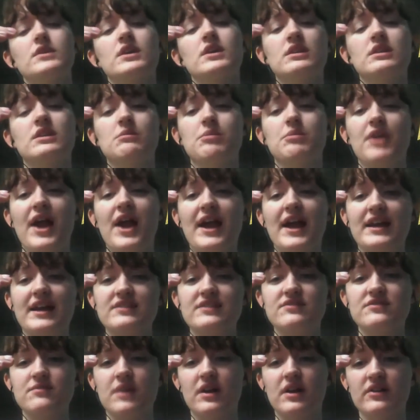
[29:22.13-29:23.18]
in the
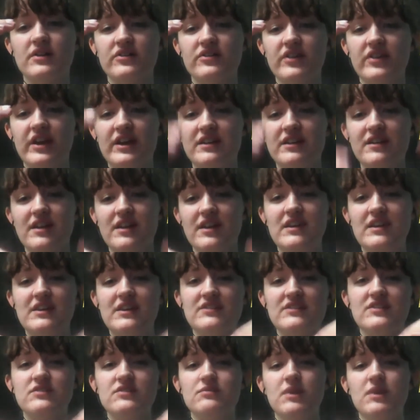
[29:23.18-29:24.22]
brackets wrong site, and then
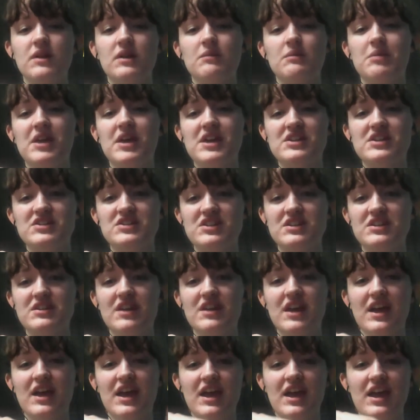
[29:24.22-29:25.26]
it says wrong patient,
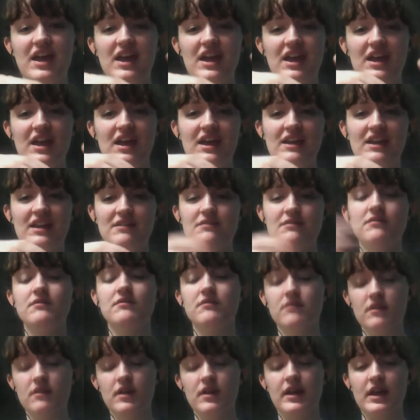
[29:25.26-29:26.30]
and
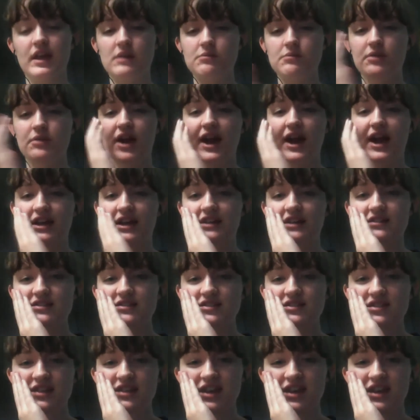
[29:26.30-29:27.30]
again brackets.